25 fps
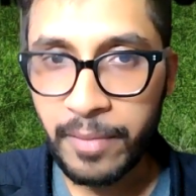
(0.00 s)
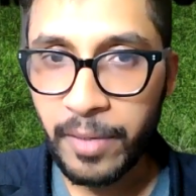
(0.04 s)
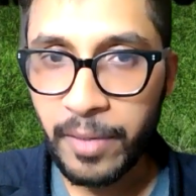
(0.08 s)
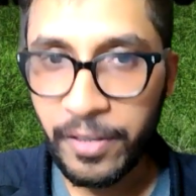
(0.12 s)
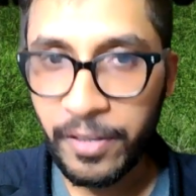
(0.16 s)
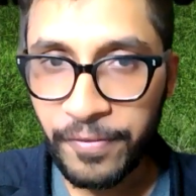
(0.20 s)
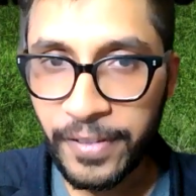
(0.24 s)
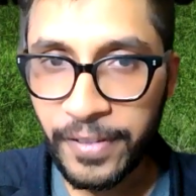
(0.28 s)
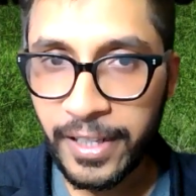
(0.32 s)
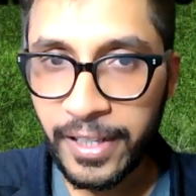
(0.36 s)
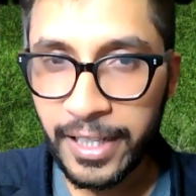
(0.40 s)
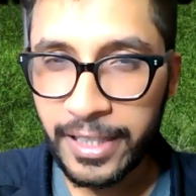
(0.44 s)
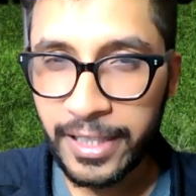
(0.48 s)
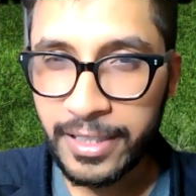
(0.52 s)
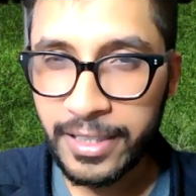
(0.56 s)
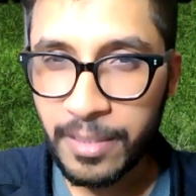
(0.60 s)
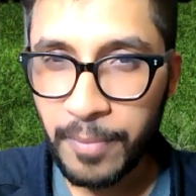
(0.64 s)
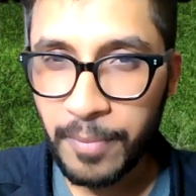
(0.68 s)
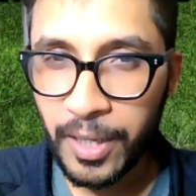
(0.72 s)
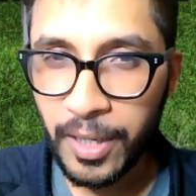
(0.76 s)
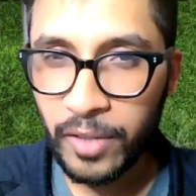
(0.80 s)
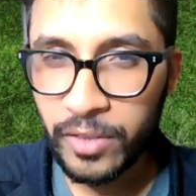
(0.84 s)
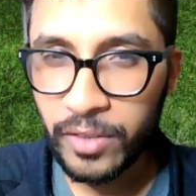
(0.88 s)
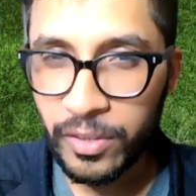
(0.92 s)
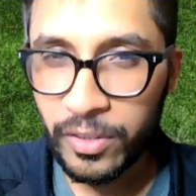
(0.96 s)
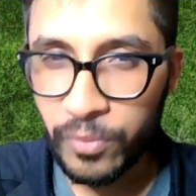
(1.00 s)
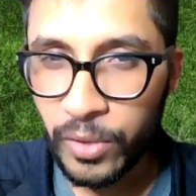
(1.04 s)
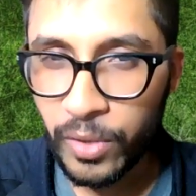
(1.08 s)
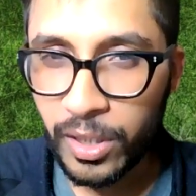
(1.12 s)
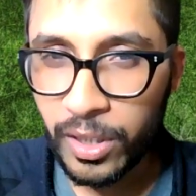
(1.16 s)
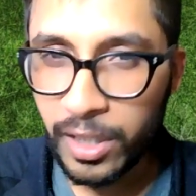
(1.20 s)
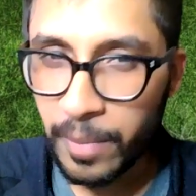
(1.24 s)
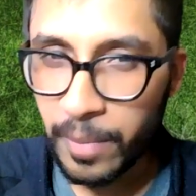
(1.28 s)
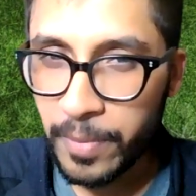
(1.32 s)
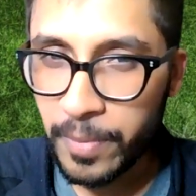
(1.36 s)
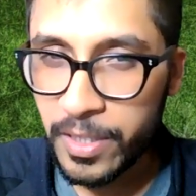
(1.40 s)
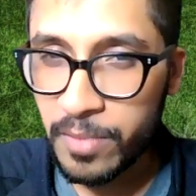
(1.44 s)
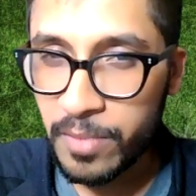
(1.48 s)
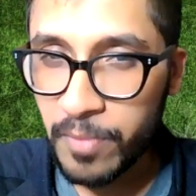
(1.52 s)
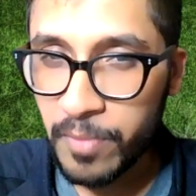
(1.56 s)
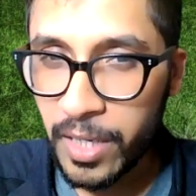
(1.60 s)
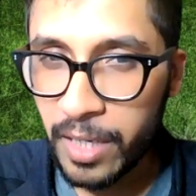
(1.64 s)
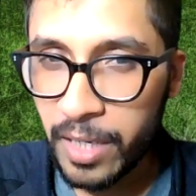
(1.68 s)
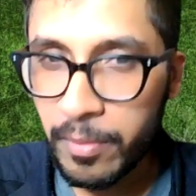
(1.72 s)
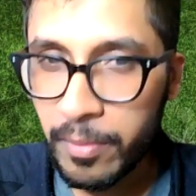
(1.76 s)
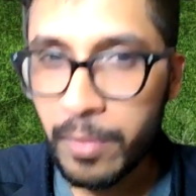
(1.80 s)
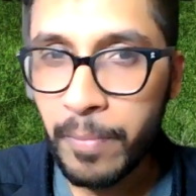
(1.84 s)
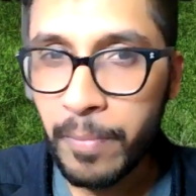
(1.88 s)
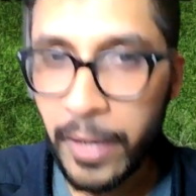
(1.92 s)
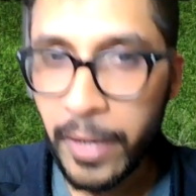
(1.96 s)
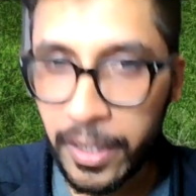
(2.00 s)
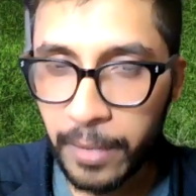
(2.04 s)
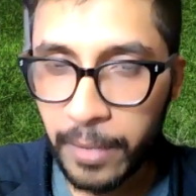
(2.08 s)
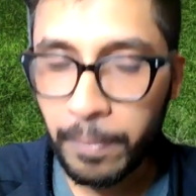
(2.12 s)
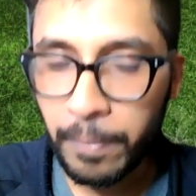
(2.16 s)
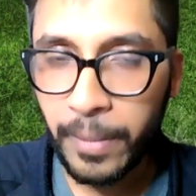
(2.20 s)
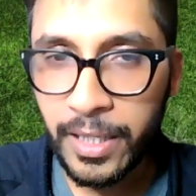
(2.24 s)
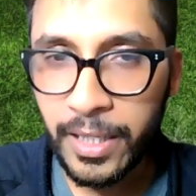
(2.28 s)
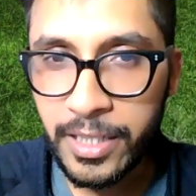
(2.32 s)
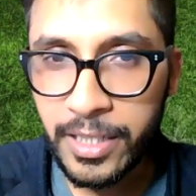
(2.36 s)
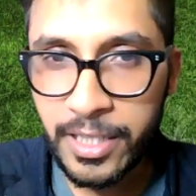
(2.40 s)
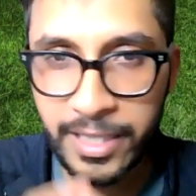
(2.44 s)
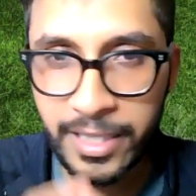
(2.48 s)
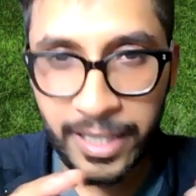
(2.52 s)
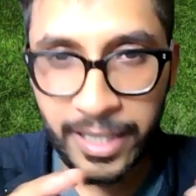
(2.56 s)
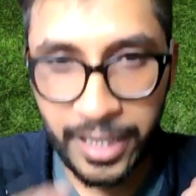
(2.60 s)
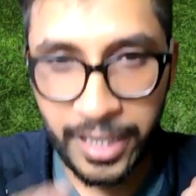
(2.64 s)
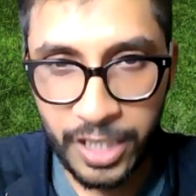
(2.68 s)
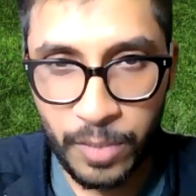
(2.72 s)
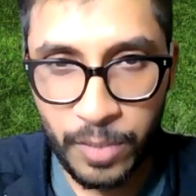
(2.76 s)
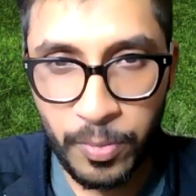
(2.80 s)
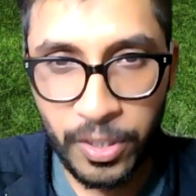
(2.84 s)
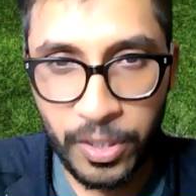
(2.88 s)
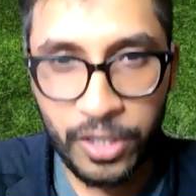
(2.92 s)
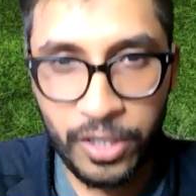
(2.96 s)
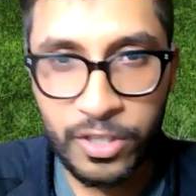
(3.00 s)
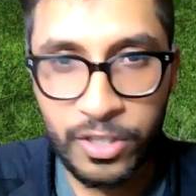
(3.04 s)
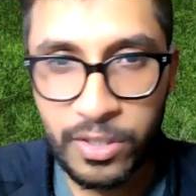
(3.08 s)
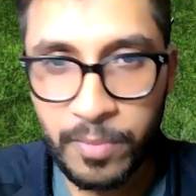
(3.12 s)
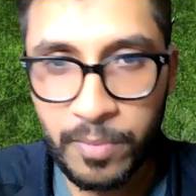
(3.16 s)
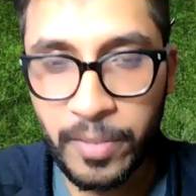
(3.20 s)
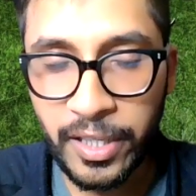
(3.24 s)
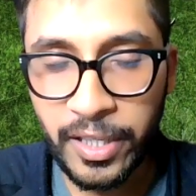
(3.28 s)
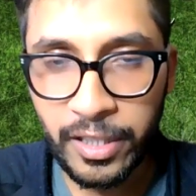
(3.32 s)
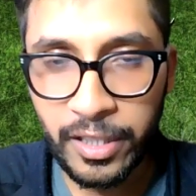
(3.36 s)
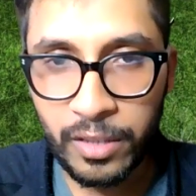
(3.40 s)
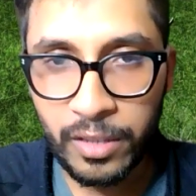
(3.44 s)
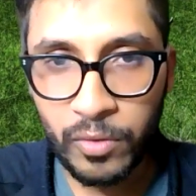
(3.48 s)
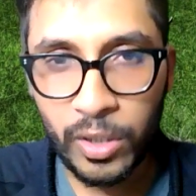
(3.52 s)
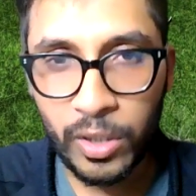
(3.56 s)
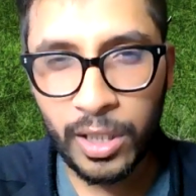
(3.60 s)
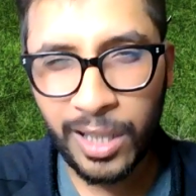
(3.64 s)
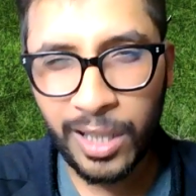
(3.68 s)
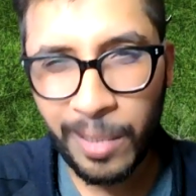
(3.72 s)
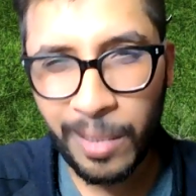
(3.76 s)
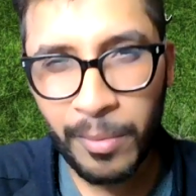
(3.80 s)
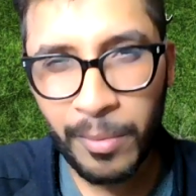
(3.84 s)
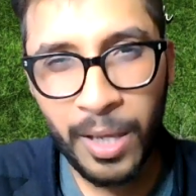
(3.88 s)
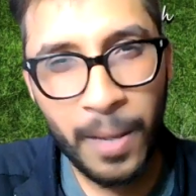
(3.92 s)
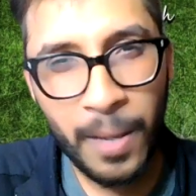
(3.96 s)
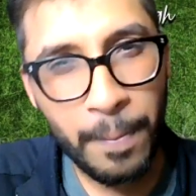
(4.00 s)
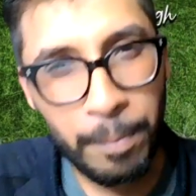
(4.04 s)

I feel like somehow that World Cup has made him a better player. Just that experience of being at the World Cup.